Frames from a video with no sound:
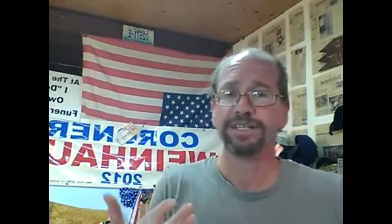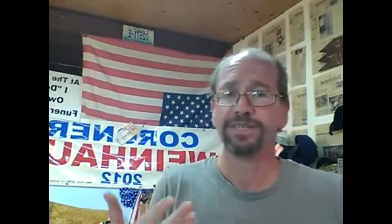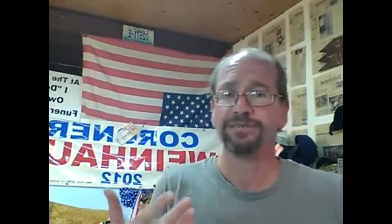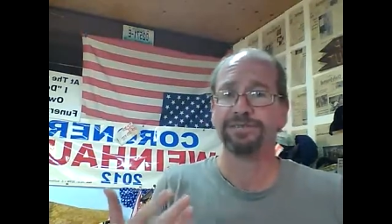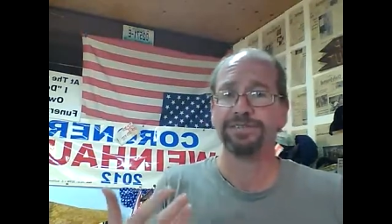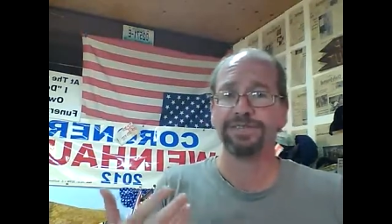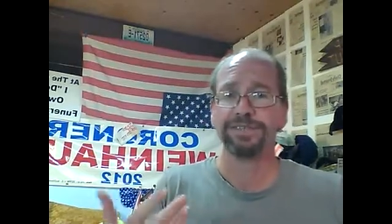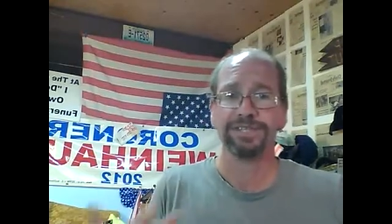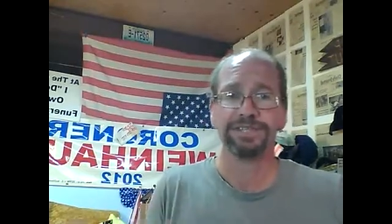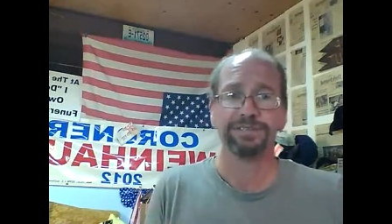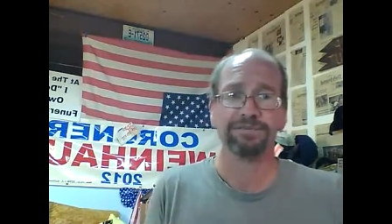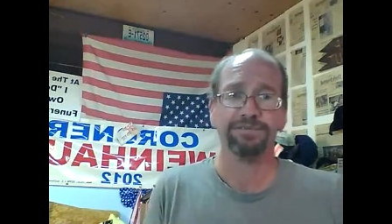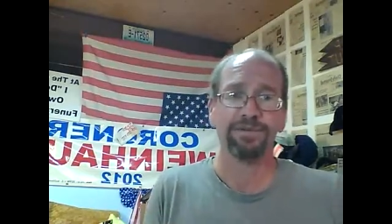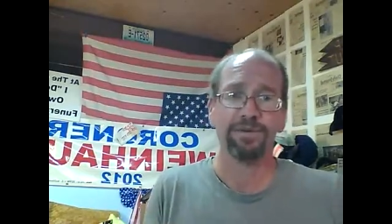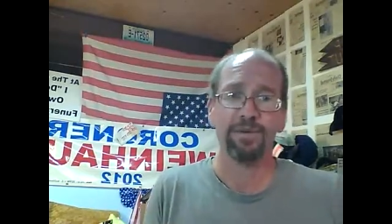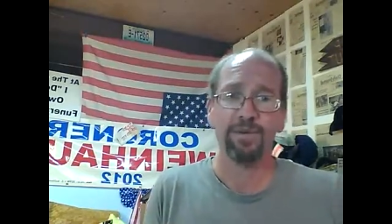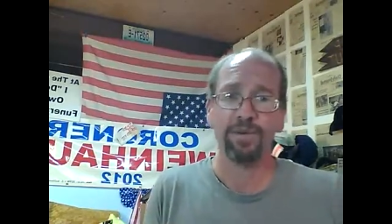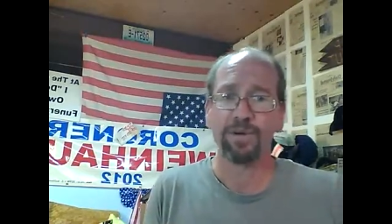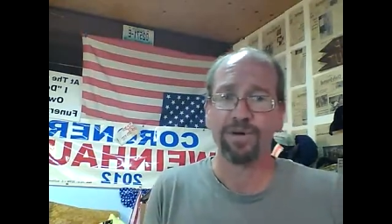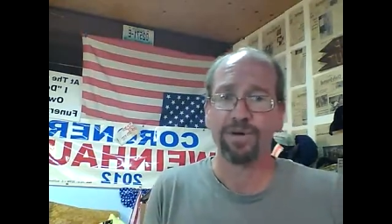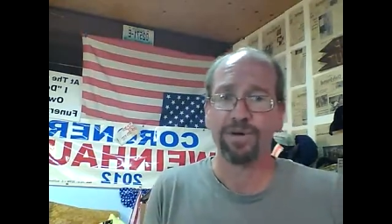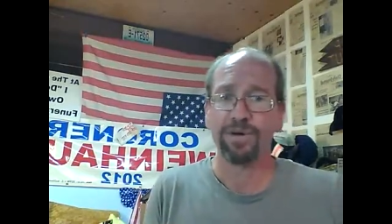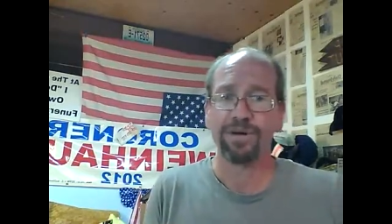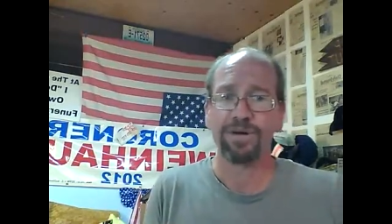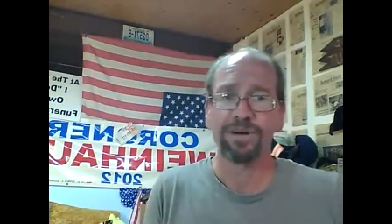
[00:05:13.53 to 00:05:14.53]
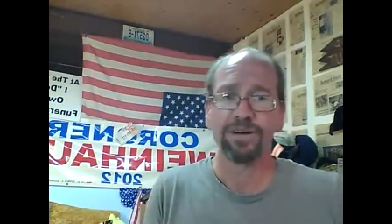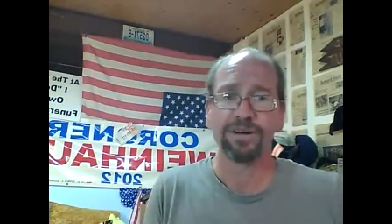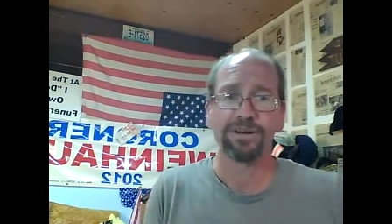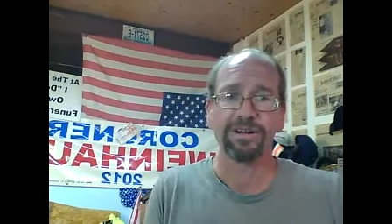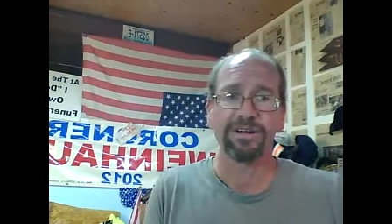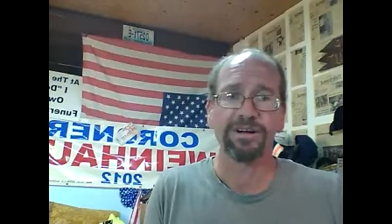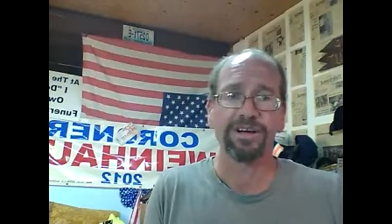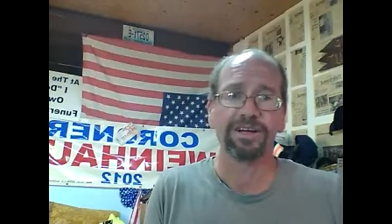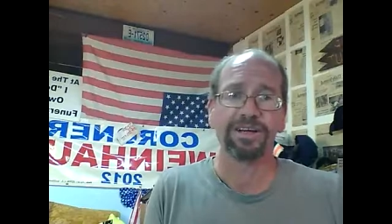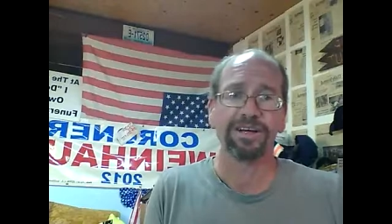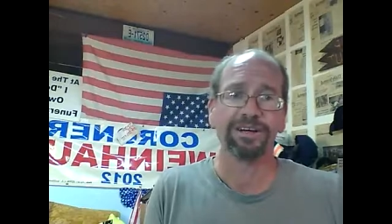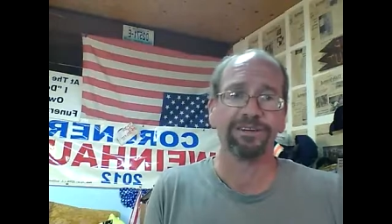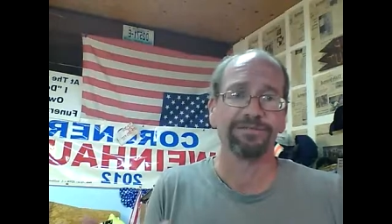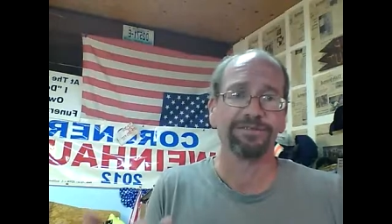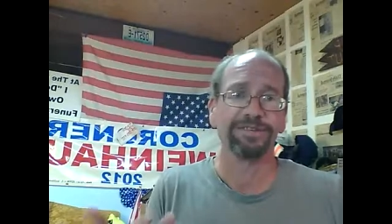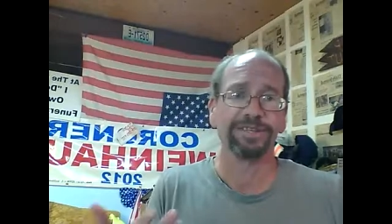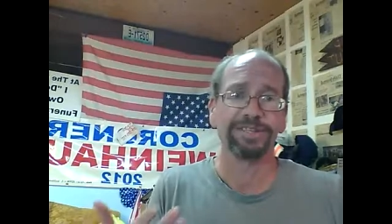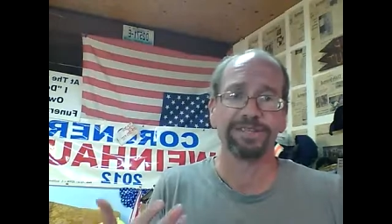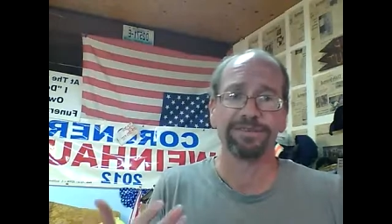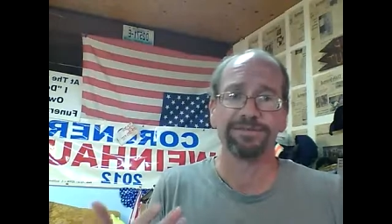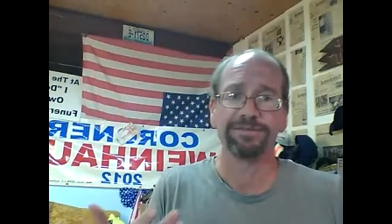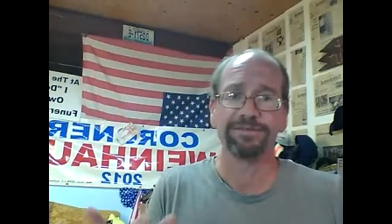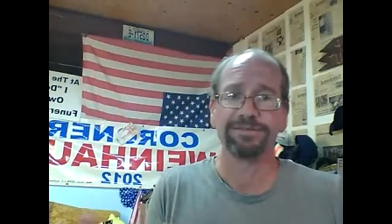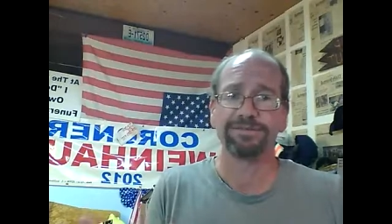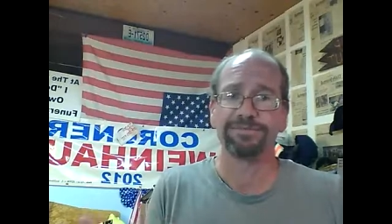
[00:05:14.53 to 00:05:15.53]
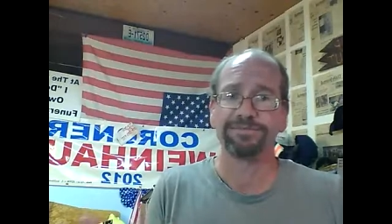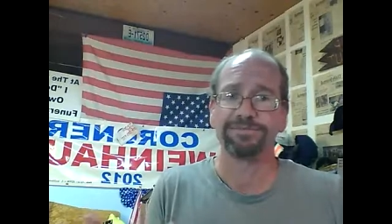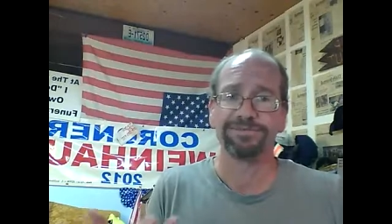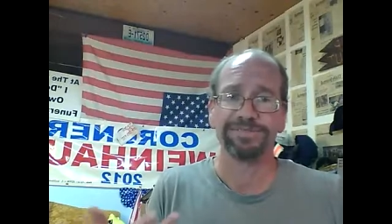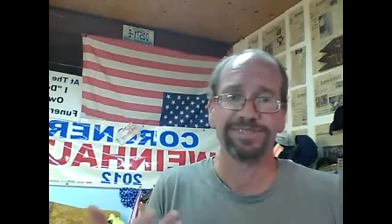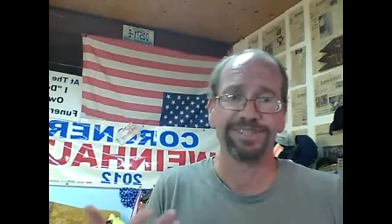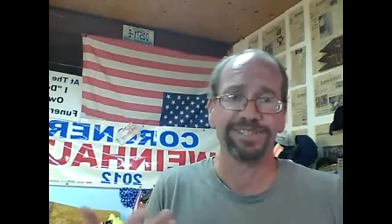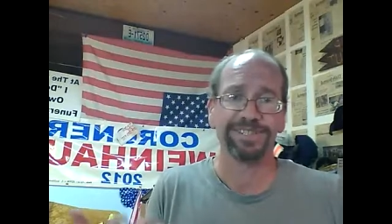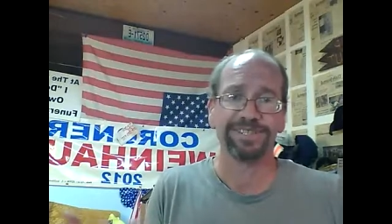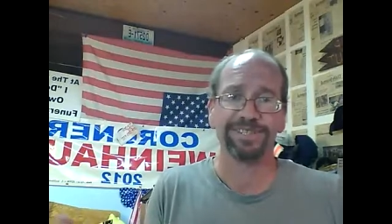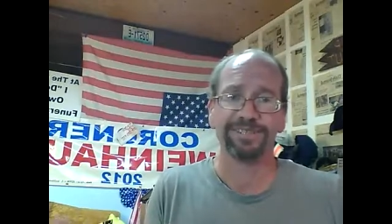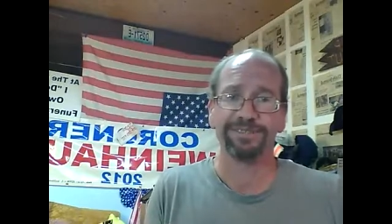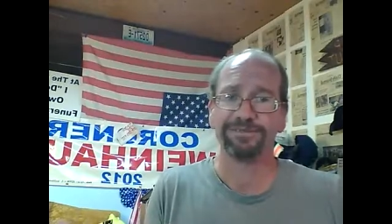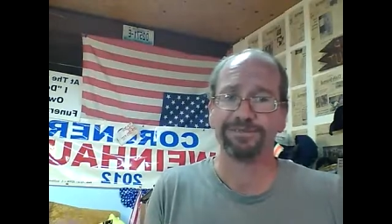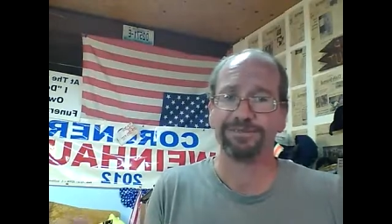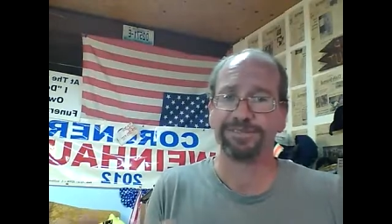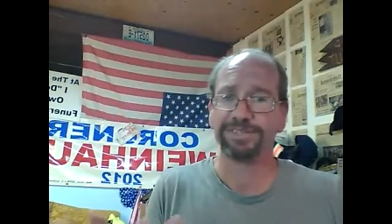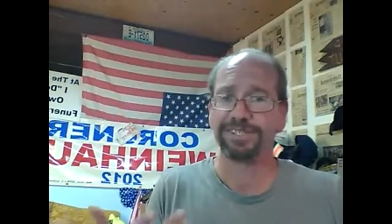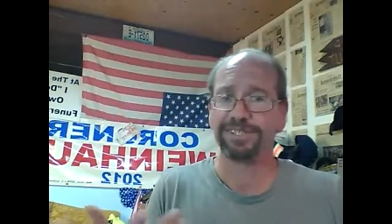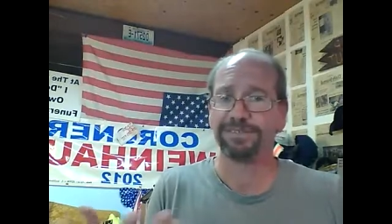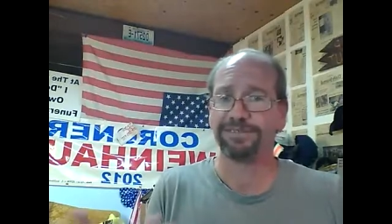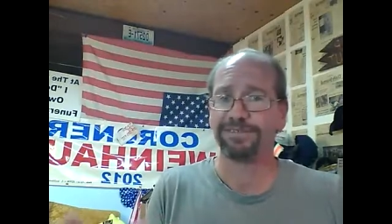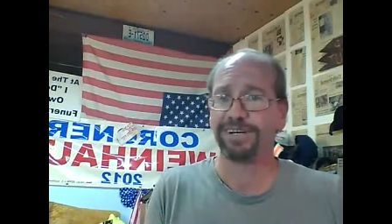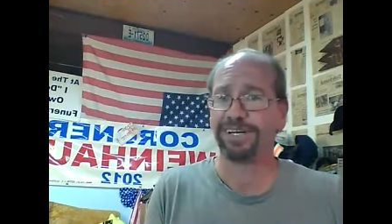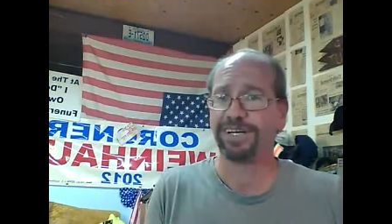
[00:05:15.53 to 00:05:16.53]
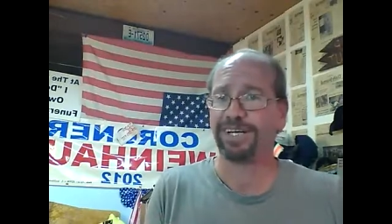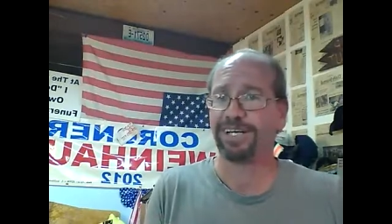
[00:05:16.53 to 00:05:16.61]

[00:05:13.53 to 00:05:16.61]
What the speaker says: 54, 55